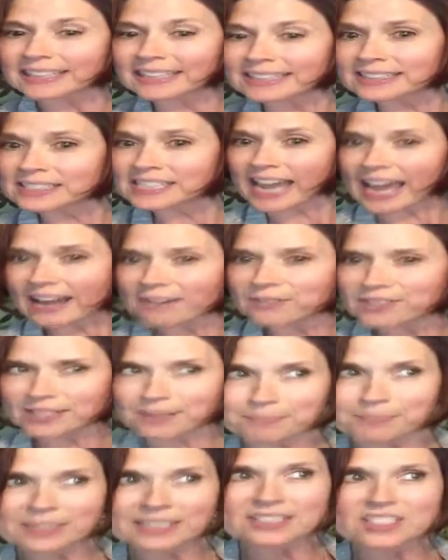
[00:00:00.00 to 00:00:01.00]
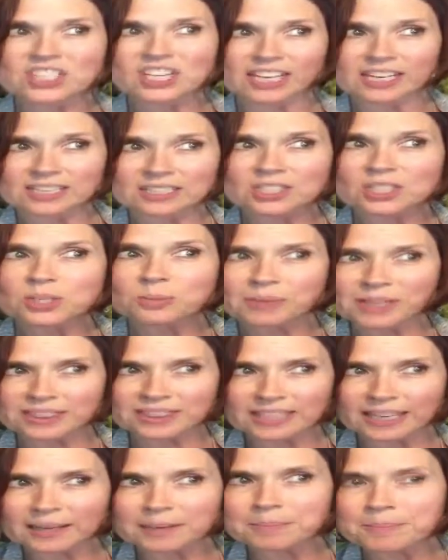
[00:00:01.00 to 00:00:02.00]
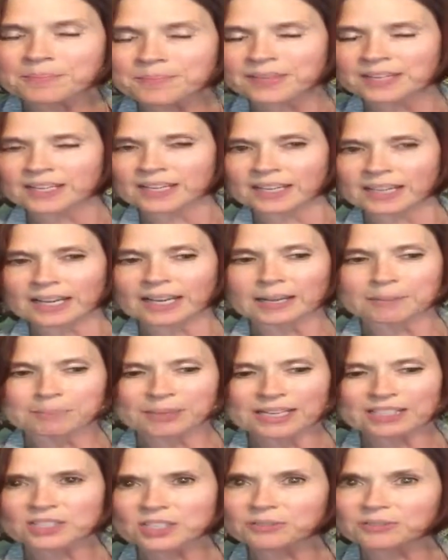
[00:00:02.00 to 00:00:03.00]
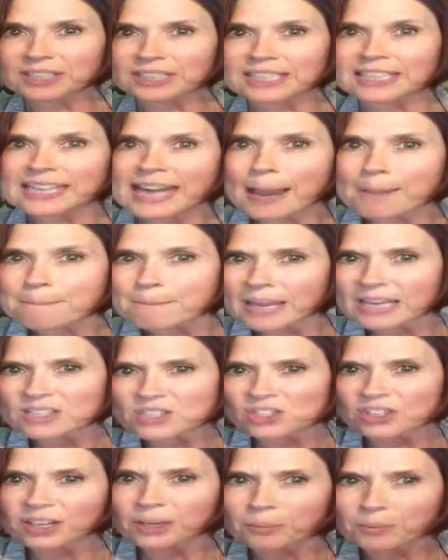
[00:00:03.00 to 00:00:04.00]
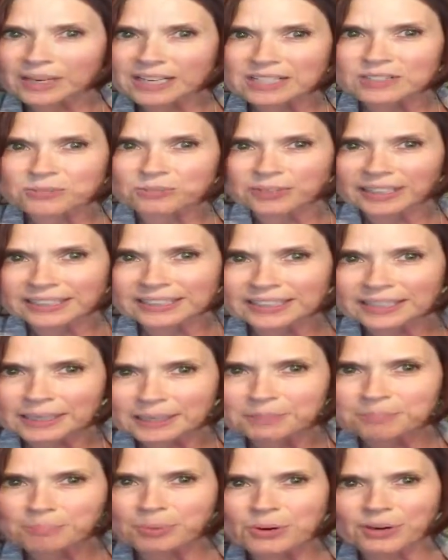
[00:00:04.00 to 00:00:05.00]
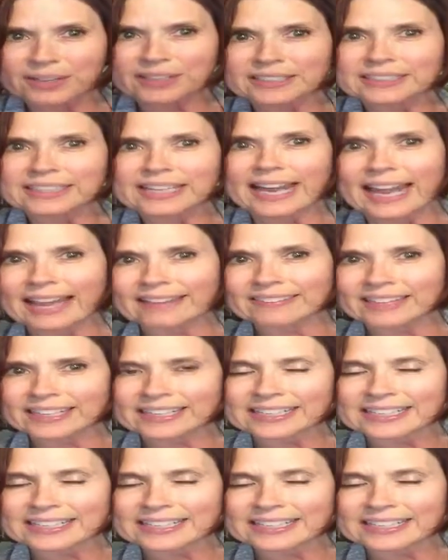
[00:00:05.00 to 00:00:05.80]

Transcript: need to have something changed with them because they're really not measuring what is really important, and they